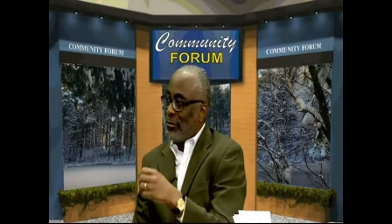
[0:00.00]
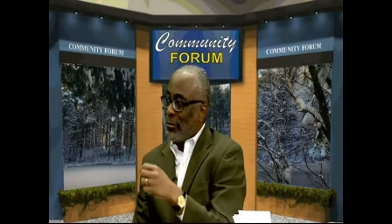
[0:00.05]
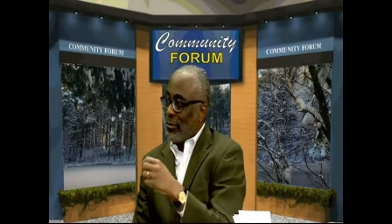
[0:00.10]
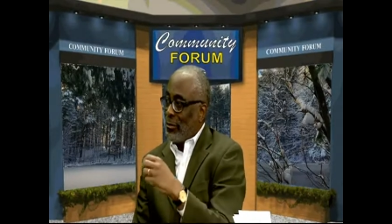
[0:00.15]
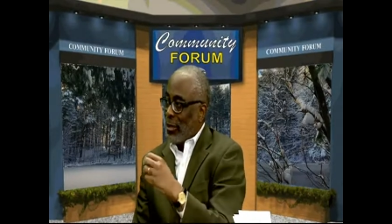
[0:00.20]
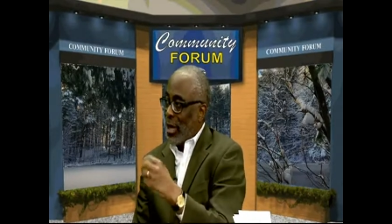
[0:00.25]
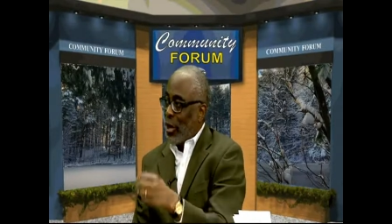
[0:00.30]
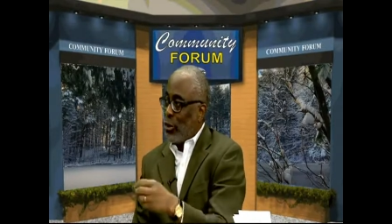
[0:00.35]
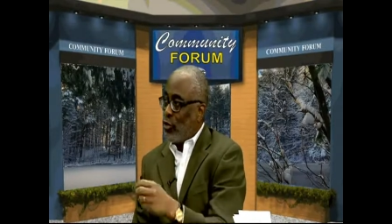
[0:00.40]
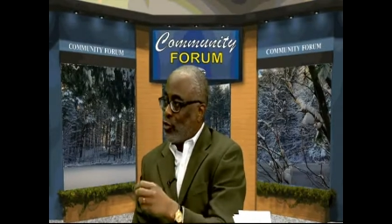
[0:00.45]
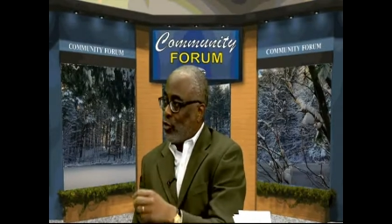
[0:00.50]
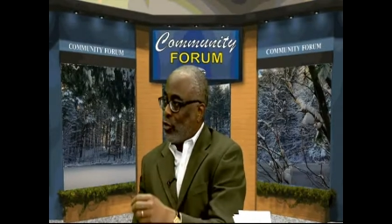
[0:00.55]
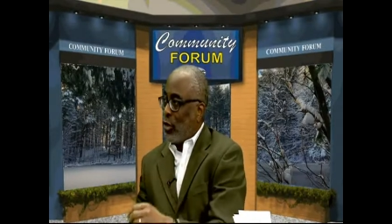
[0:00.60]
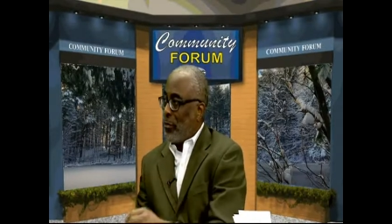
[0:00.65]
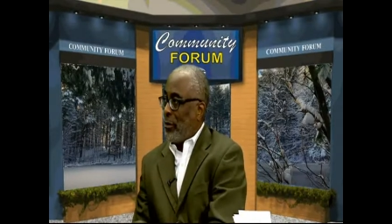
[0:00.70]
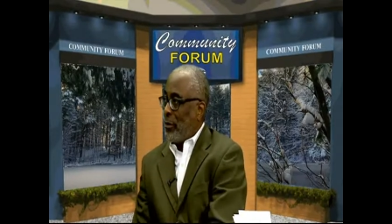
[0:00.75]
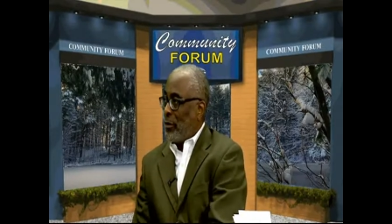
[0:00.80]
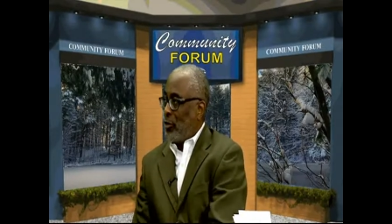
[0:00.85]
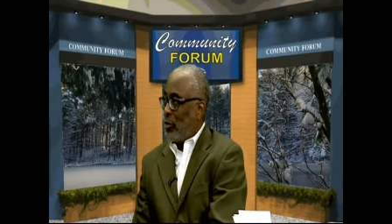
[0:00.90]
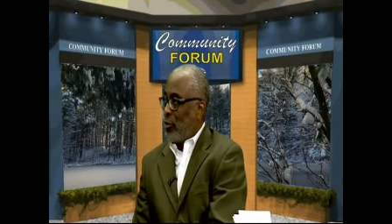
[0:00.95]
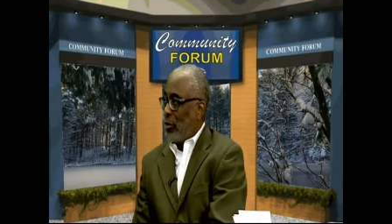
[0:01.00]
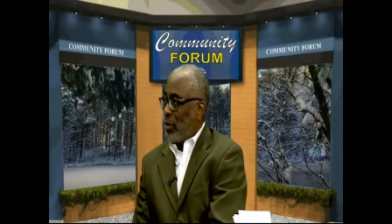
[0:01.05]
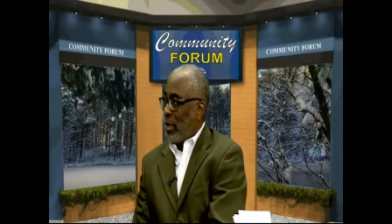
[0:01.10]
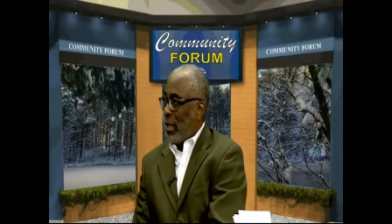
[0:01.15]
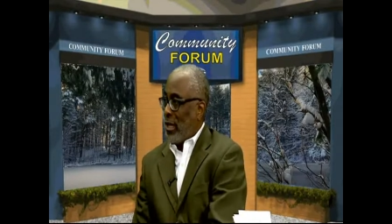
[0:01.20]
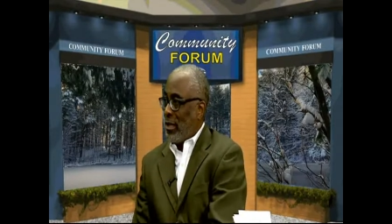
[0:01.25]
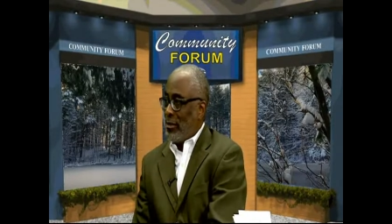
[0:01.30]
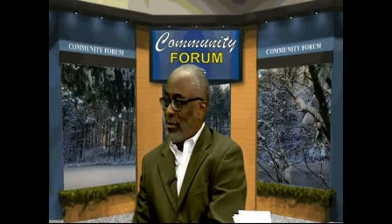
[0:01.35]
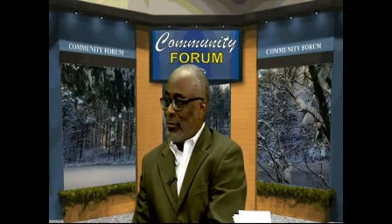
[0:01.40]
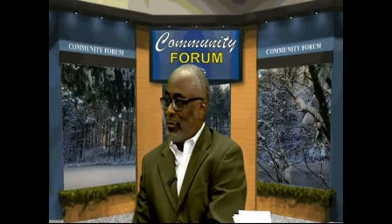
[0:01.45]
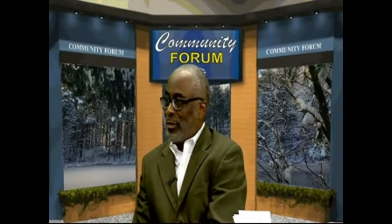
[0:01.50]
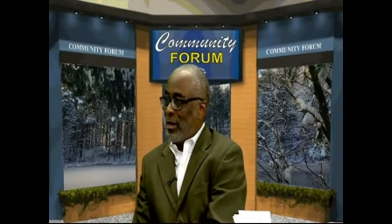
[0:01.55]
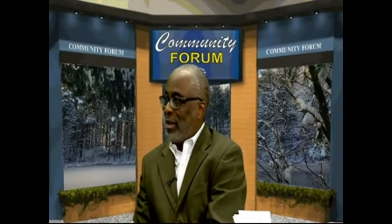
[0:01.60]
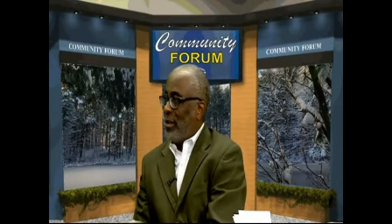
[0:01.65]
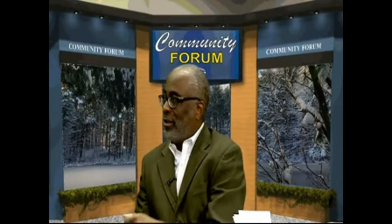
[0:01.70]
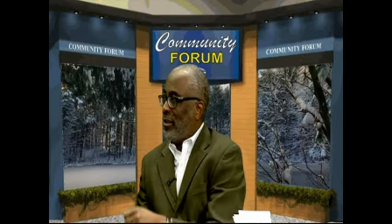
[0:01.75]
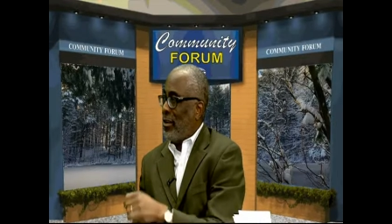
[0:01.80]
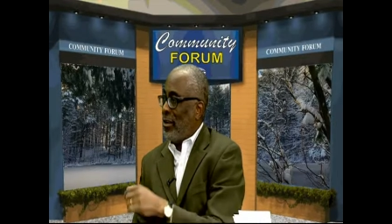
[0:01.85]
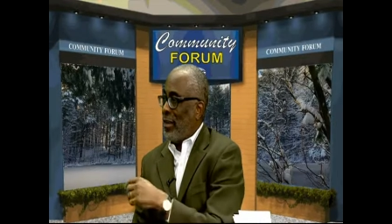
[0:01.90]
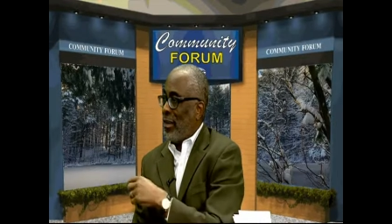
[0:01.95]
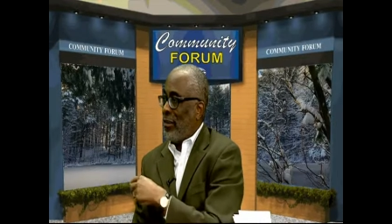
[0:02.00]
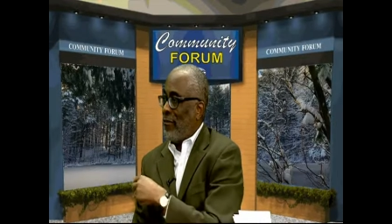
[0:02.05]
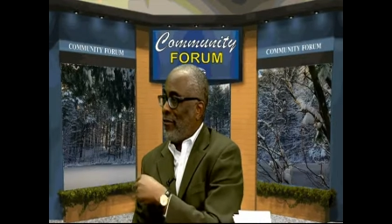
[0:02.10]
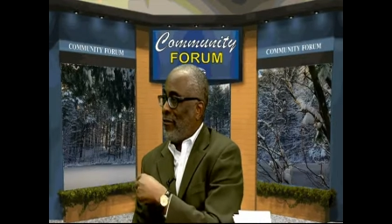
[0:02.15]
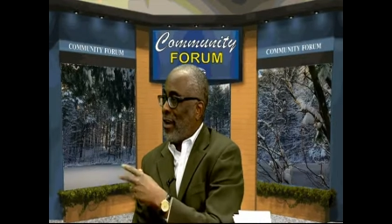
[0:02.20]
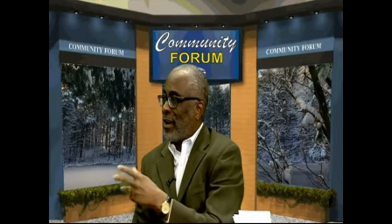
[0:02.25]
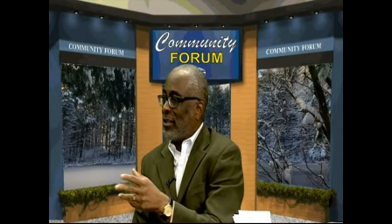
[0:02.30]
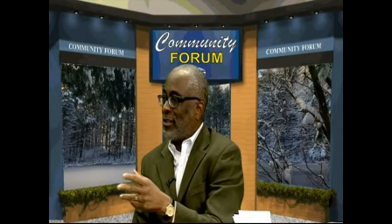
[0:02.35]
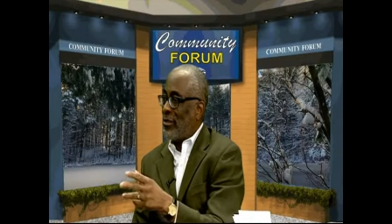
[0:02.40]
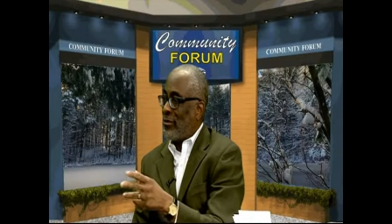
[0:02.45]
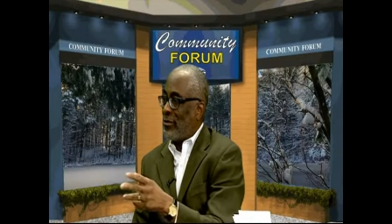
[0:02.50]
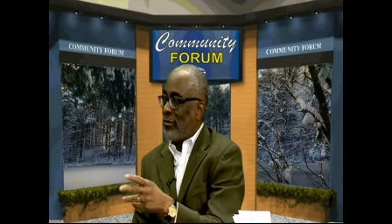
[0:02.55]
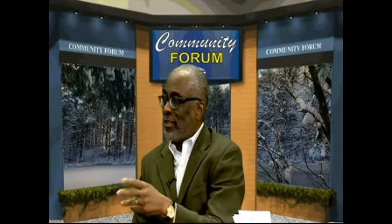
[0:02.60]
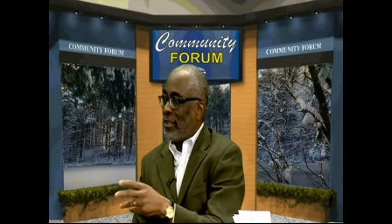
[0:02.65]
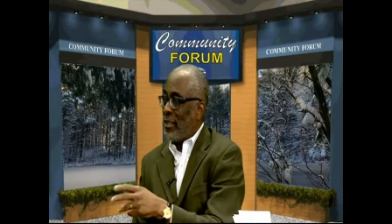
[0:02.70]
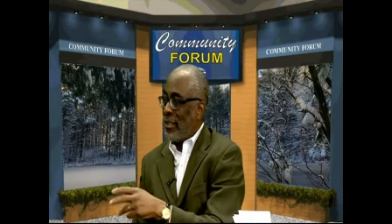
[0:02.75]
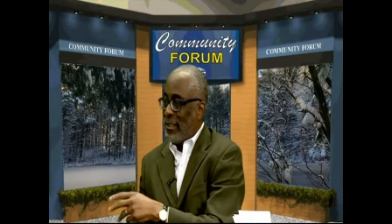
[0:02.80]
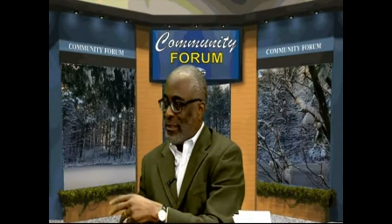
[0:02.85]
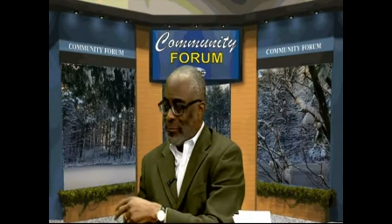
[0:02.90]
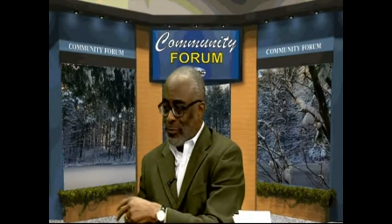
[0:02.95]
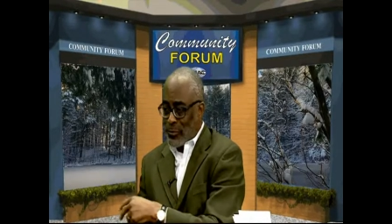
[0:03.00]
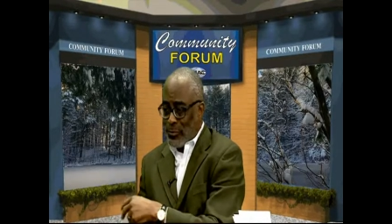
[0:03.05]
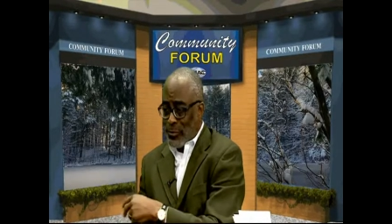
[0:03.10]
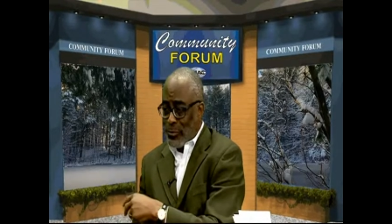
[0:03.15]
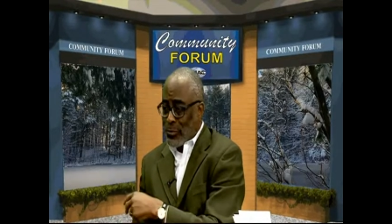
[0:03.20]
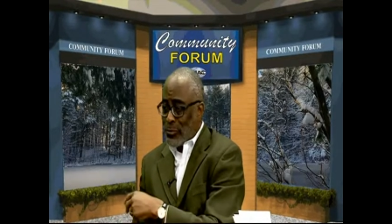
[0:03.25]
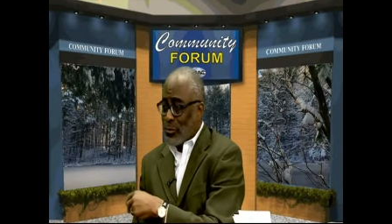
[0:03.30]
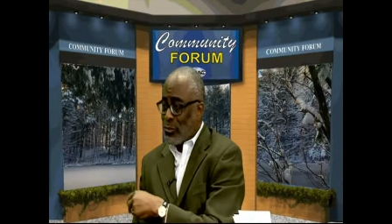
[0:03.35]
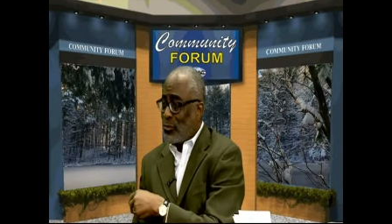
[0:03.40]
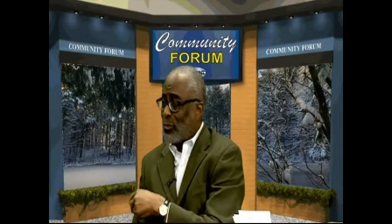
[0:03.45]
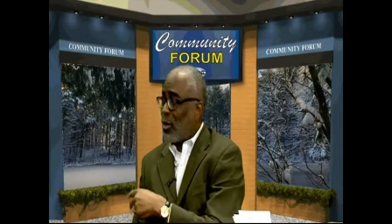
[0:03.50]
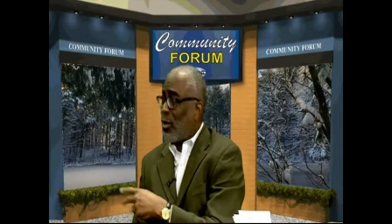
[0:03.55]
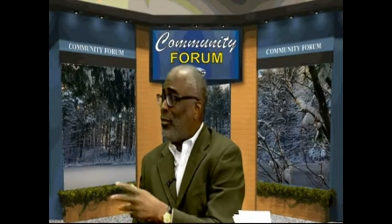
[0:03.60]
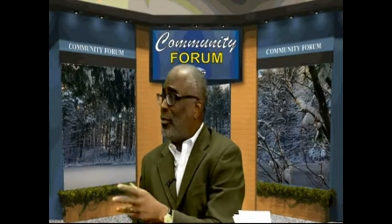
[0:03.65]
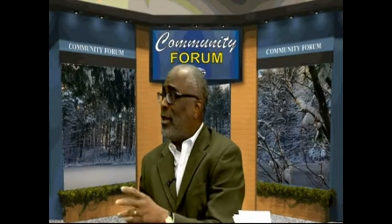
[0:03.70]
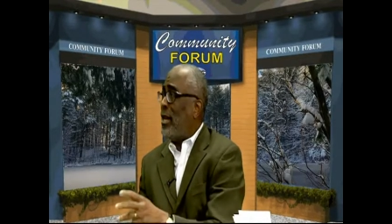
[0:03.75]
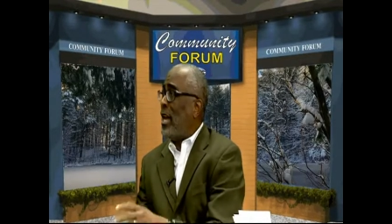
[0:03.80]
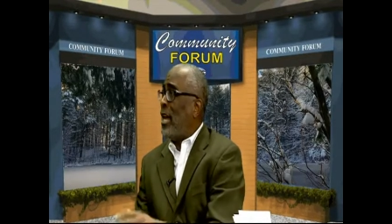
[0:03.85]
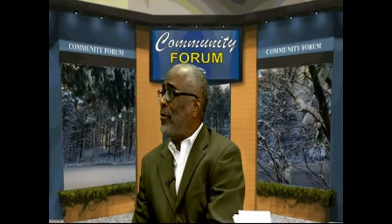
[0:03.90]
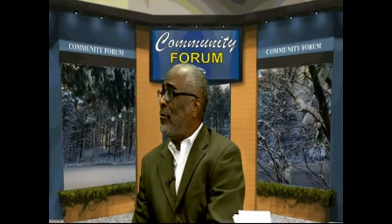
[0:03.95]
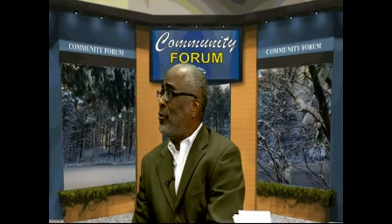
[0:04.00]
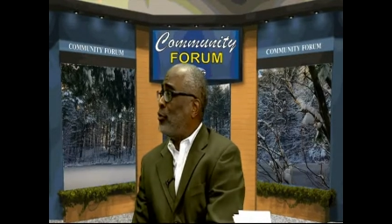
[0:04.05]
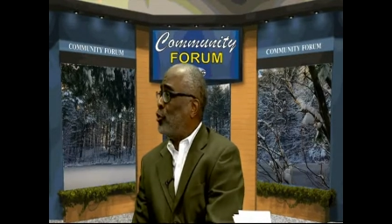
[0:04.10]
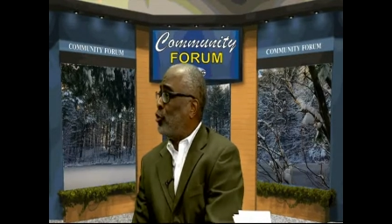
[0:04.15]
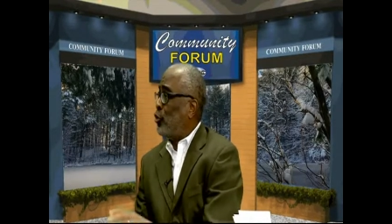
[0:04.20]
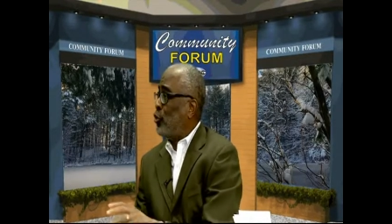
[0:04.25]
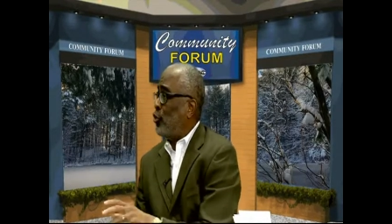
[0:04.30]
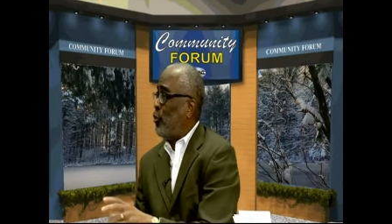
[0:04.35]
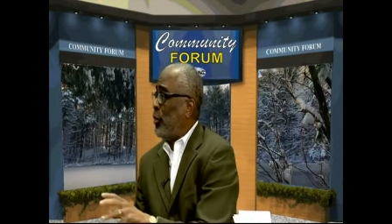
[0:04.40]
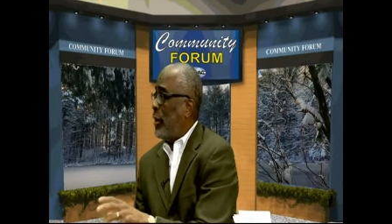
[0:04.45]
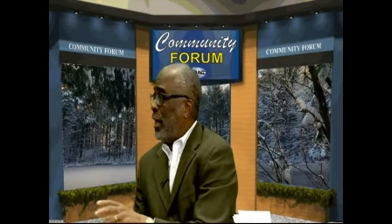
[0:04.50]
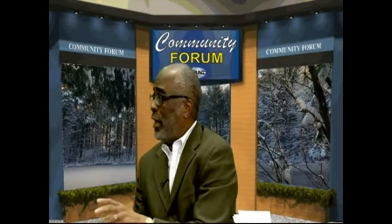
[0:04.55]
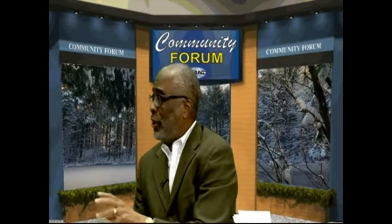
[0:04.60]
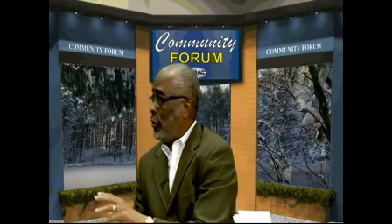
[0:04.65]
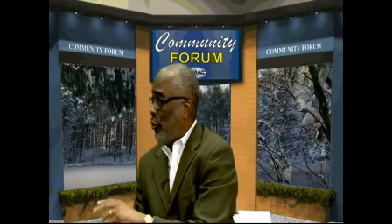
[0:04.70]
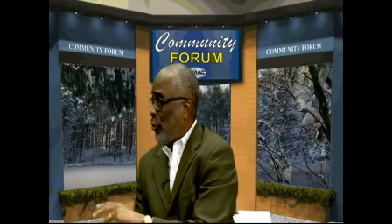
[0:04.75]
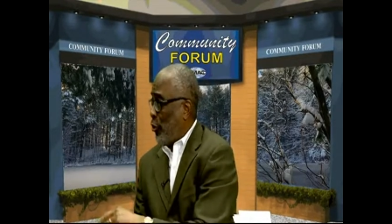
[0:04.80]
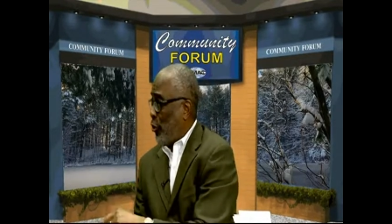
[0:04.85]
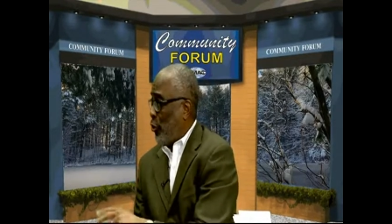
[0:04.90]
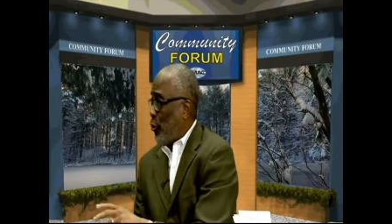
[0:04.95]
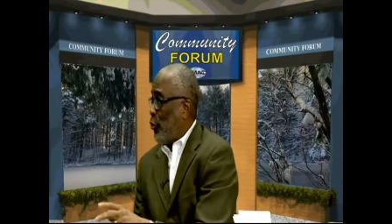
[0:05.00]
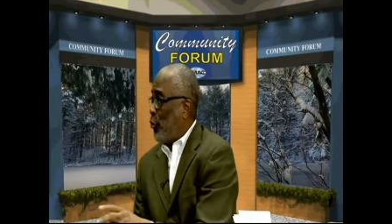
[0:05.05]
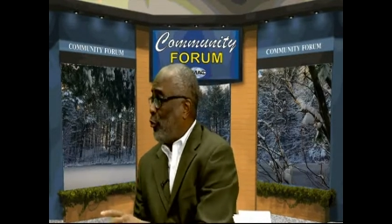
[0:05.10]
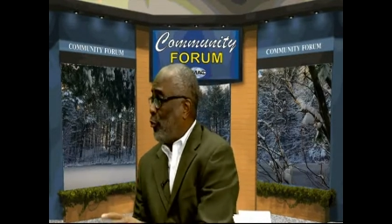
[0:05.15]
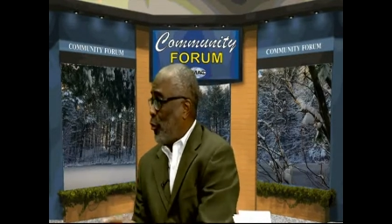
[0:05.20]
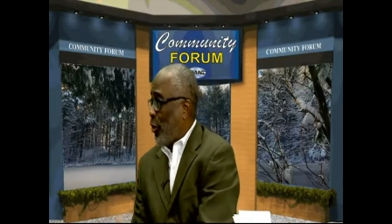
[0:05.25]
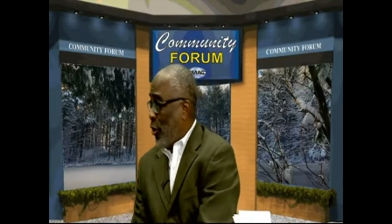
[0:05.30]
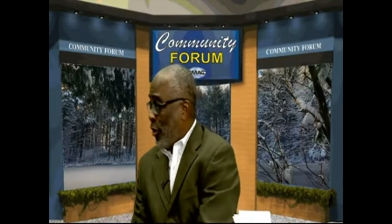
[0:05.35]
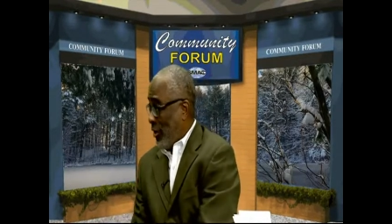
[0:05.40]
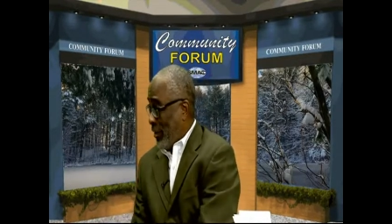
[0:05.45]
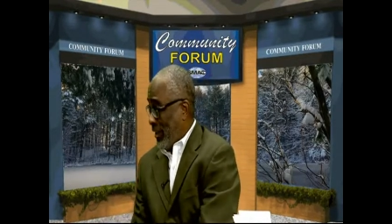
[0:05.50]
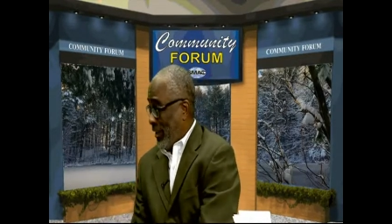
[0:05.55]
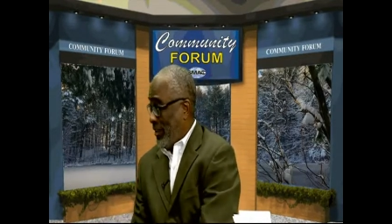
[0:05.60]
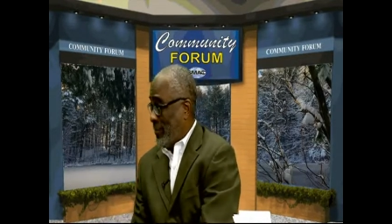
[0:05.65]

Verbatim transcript: Donald Trump has, has effectively been able to create a third party.